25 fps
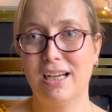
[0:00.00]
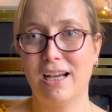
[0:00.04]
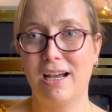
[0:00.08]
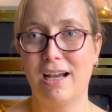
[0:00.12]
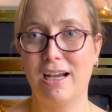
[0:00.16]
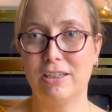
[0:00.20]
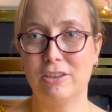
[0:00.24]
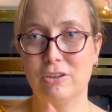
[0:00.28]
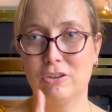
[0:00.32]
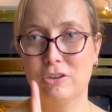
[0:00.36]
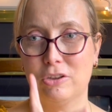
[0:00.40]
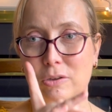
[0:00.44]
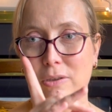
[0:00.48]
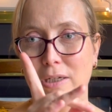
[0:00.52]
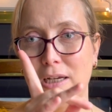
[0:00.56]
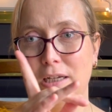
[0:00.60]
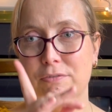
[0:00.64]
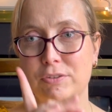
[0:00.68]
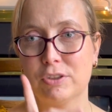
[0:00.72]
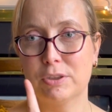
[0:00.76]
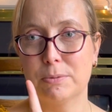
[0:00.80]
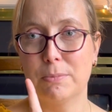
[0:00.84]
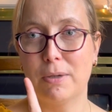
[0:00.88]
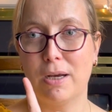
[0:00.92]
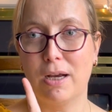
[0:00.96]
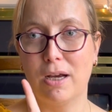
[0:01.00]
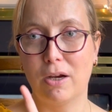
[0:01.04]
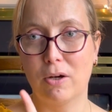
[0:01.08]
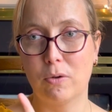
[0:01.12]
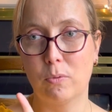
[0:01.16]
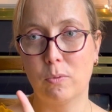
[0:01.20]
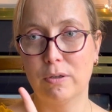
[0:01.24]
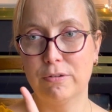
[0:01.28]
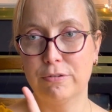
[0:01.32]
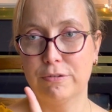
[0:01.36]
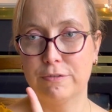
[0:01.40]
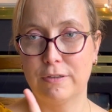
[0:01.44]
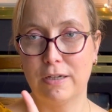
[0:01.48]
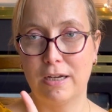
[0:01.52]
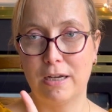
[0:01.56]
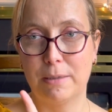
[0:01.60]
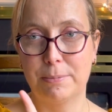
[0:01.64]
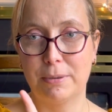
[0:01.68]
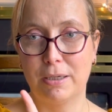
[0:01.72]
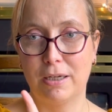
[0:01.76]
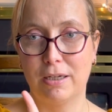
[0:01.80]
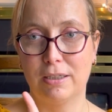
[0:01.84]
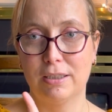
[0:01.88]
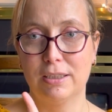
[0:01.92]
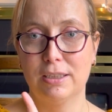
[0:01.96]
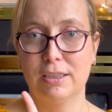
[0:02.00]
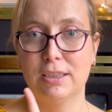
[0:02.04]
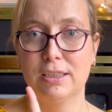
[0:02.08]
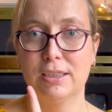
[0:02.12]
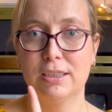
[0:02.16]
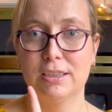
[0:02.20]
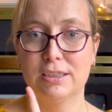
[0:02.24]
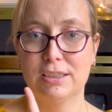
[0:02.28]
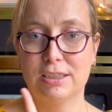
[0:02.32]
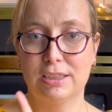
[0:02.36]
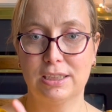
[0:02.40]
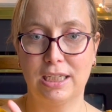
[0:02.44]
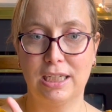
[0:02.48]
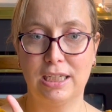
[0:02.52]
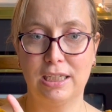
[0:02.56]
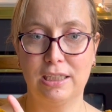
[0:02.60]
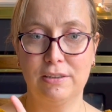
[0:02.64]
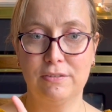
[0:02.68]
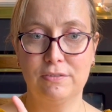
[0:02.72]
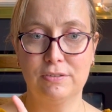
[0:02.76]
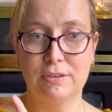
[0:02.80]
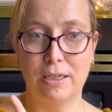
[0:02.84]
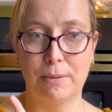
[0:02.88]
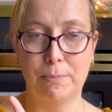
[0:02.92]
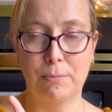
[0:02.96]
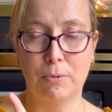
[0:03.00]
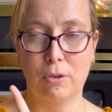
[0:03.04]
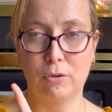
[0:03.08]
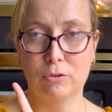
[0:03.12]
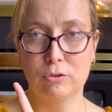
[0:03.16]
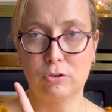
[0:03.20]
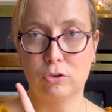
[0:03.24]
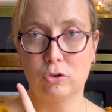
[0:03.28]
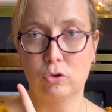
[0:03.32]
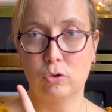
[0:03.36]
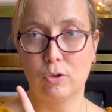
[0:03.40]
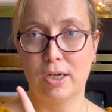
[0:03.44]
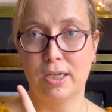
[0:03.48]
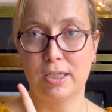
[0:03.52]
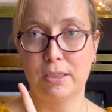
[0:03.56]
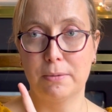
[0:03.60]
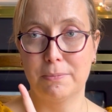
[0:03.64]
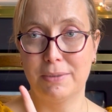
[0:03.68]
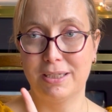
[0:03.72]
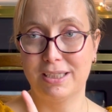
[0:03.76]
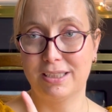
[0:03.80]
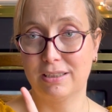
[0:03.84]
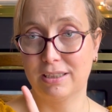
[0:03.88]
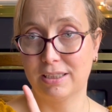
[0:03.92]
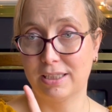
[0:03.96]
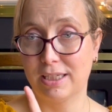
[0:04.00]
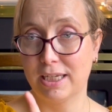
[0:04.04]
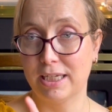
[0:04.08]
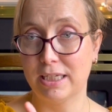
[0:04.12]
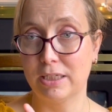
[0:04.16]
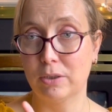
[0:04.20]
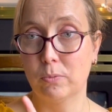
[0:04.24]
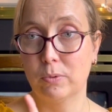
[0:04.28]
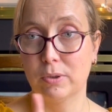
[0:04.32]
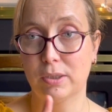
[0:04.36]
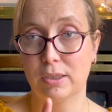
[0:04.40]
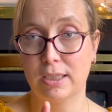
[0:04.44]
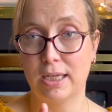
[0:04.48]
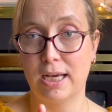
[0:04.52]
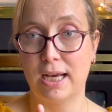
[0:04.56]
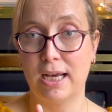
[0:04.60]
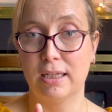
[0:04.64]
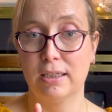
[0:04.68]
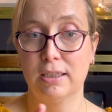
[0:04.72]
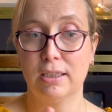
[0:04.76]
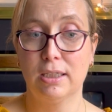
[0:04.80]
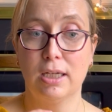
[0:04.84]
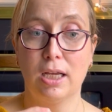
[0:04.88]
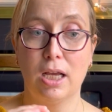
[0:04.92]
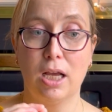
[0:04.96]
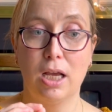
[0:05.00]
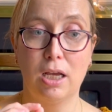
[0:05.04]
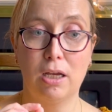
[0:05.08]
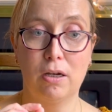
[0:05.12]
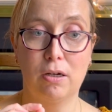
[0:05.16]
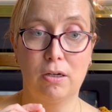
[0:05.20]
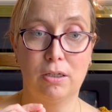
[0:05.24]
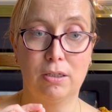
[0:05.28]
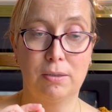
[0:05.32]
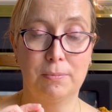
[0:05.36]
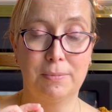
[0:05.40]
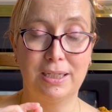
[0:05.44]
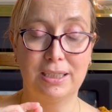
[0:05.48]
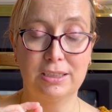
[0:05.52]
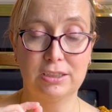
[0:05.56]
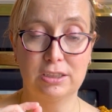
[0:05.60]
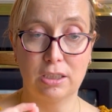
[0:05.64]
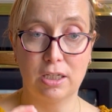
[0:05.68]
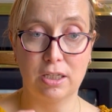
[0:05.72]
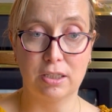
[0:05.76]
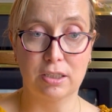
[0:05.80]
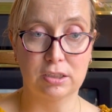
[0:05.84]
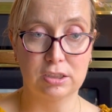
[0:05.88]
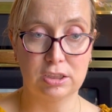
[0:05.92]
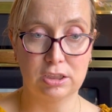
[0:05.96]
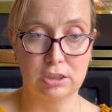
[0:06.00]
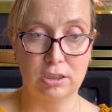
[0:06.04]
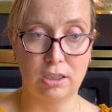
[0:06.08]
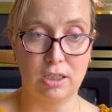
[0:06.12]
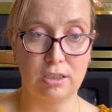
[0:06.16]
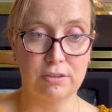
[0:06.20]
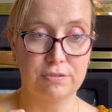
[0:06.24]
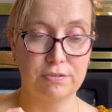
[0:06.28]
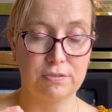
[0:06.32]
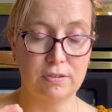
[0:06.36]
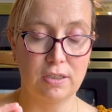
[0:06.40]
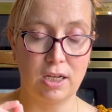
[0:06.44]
I do have some Aqua Faba saved. I'm going to try and make a cake with that and other stuff.